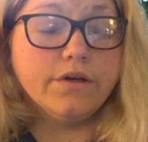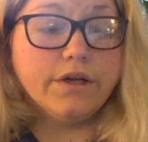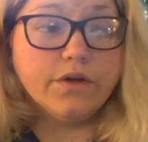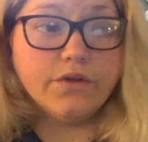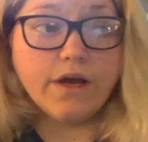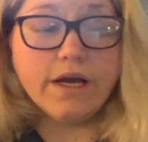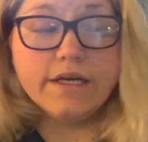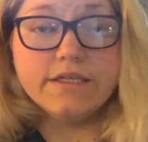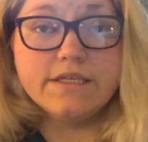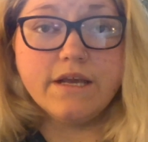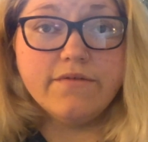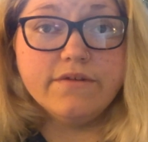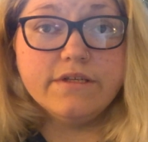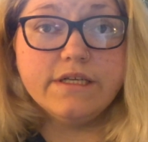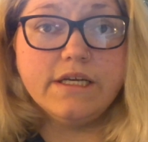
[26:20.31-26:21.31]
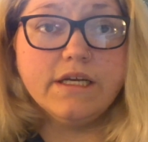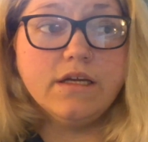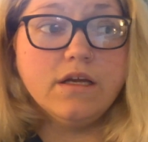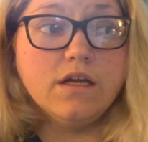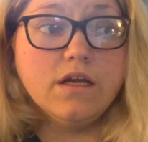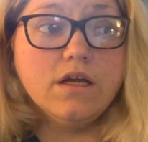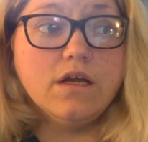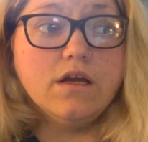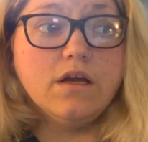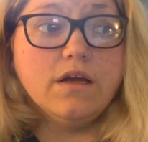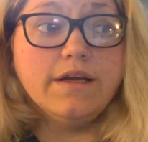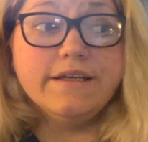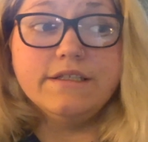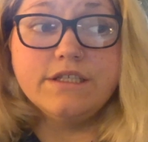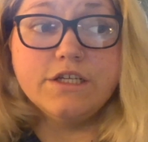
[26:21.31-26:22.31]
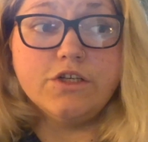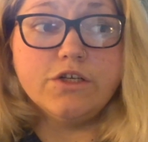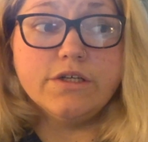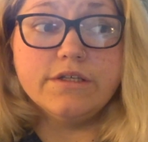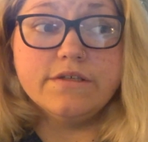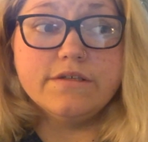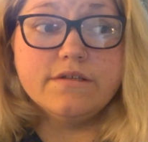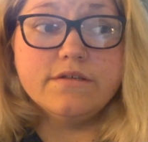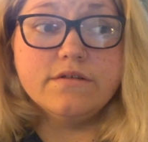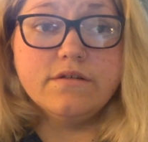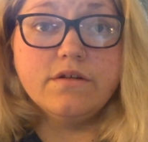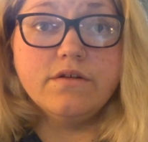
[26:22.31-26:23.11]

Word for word: near the I-70, in ditches